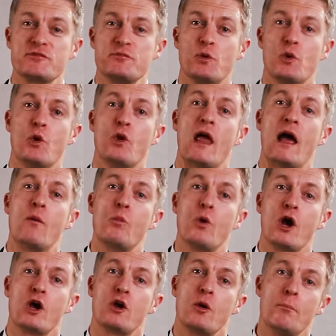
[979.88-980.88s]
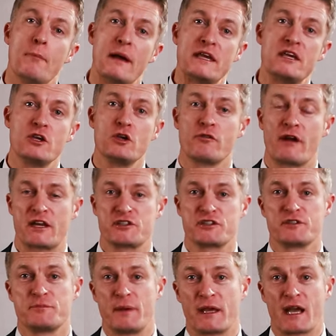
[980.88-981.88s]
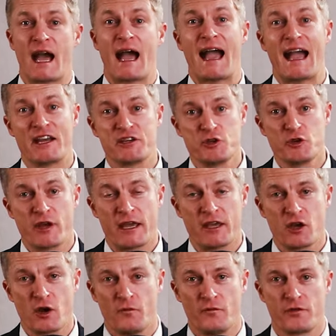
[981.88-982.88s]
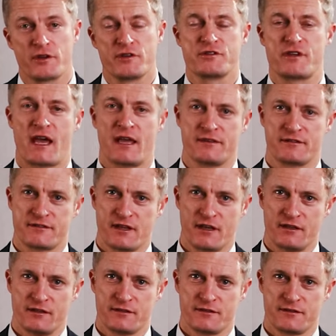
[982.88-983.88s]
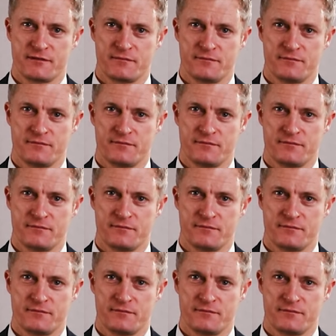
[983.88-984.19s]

small and work on making your actions bigger as you gain confidence and skills.